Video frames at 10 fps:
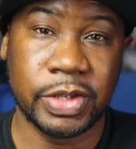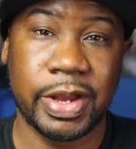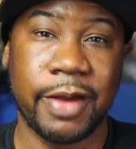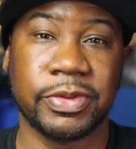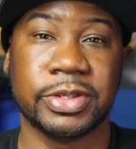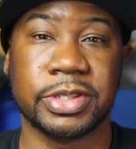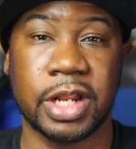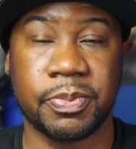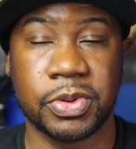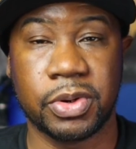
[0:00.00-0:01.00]
you have to set
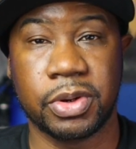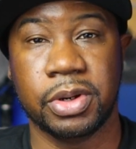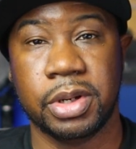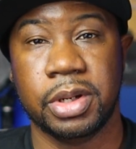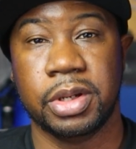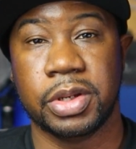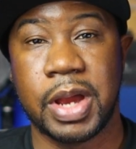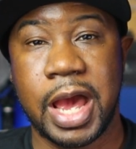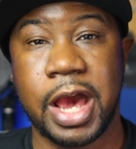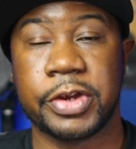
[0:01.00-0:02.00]
up your
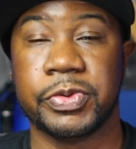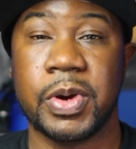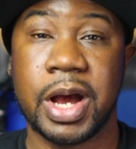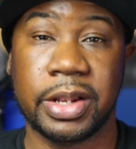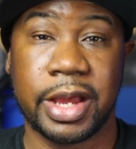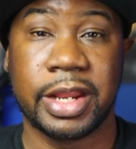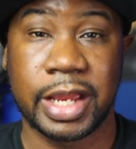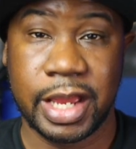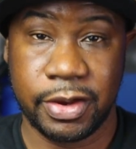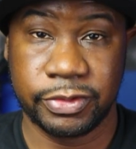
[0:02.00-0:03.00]
actual online
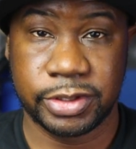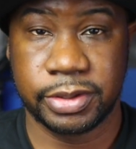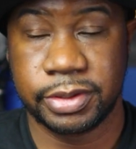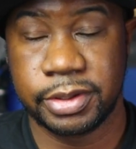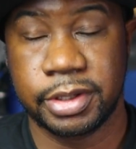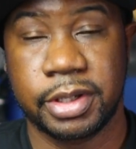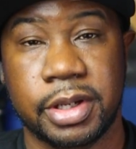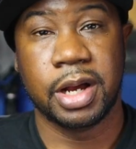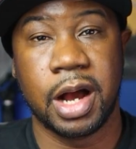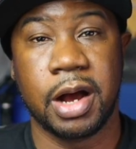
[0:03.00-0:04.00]
account.
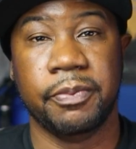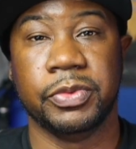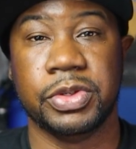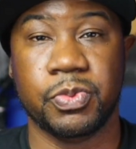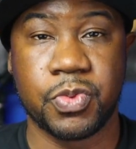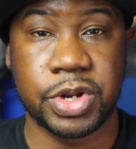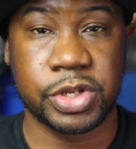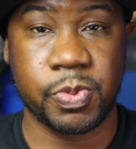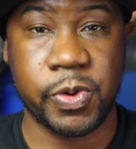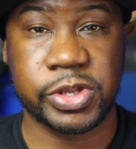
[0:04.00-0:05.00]
What
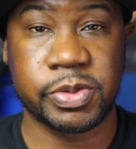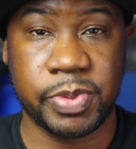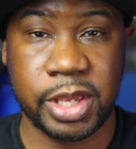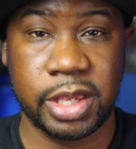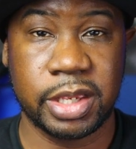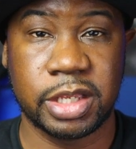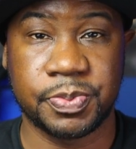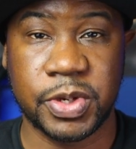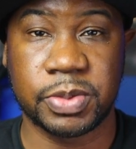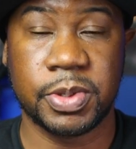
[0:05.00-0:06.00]
it's supposed to be,
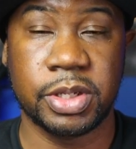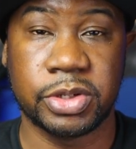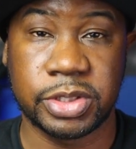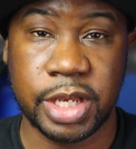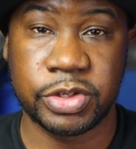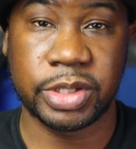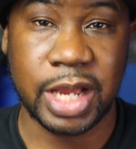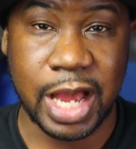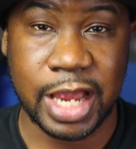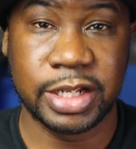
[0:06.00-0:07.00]
your
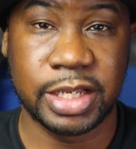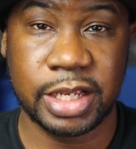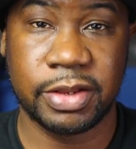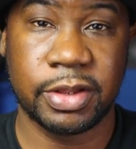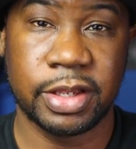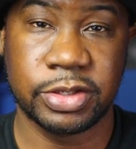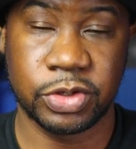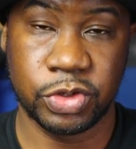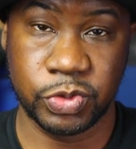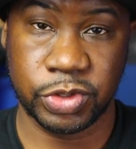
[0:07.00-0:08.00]
cellular ID is
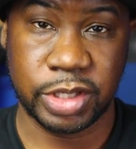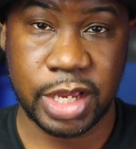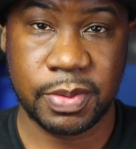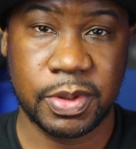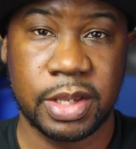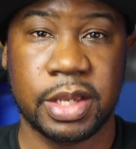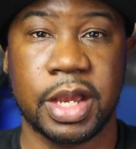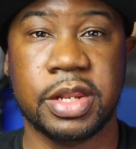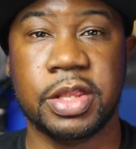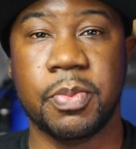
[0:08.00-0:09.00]
your username,
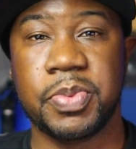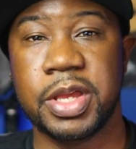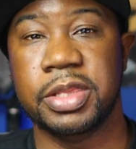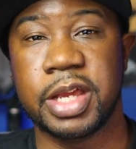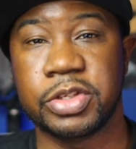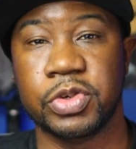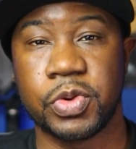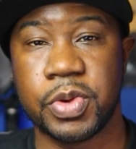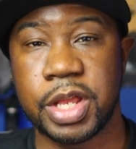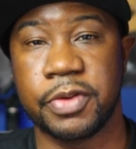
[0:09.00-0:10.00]
and then the PIN that you
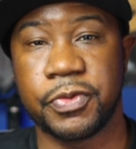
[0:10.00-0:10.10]
created